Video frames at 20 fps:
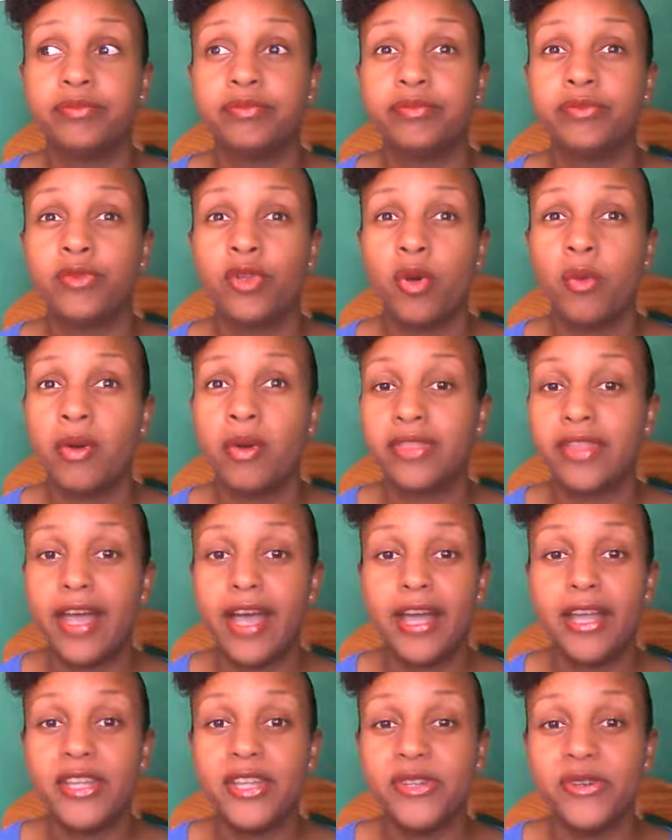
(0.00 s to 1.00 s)
no one
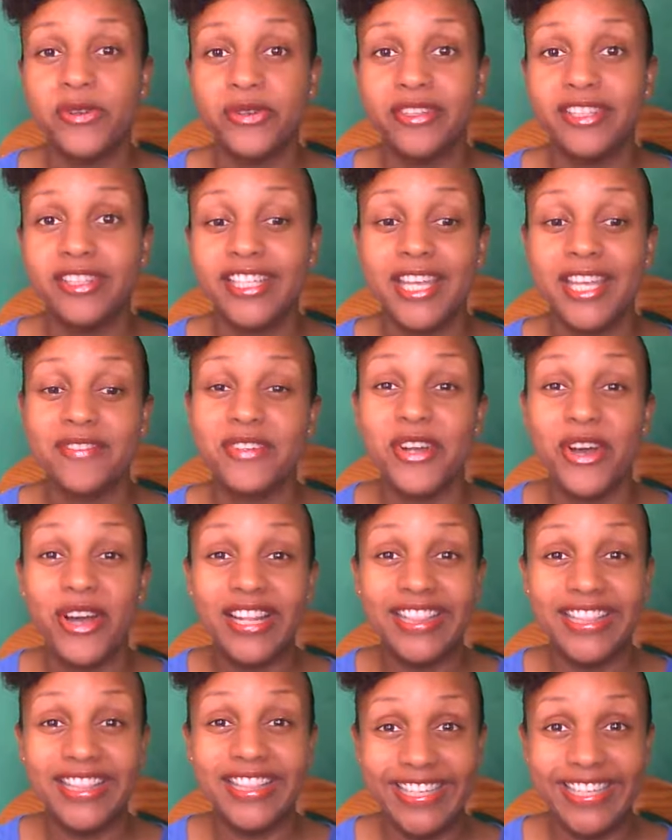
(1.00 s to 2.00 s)
that I know, even
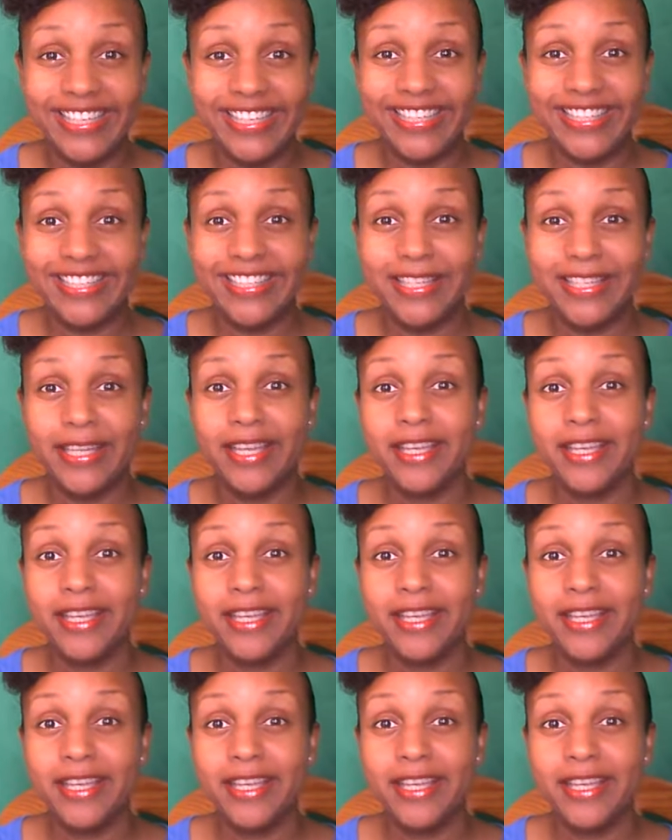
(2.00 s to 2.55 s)
online,